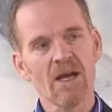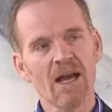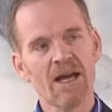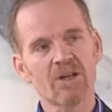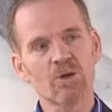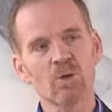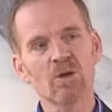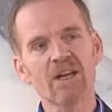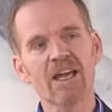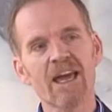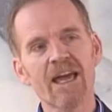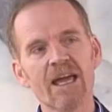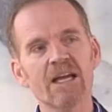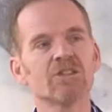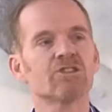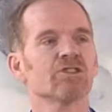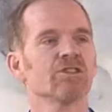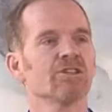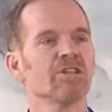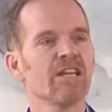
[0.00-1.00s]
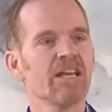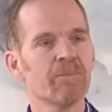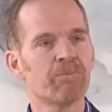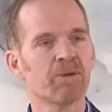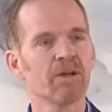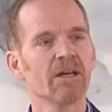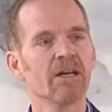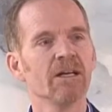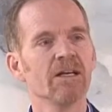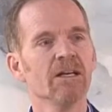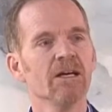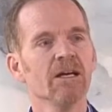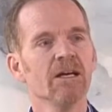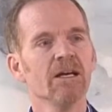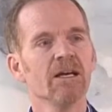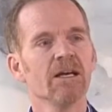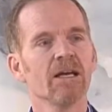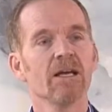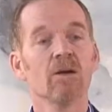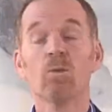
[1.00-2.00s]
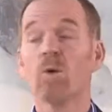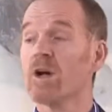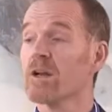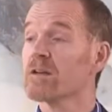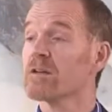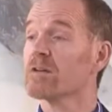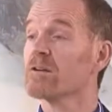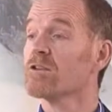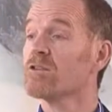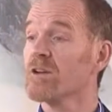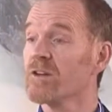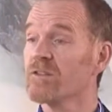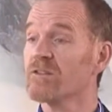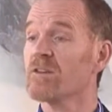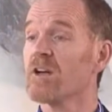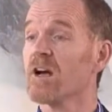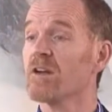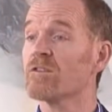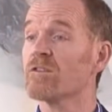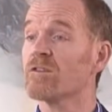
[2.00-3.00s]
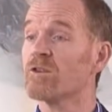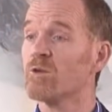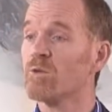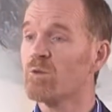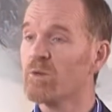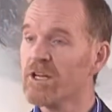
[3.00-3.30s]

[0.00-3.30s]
and to engage deeply in what Chris does to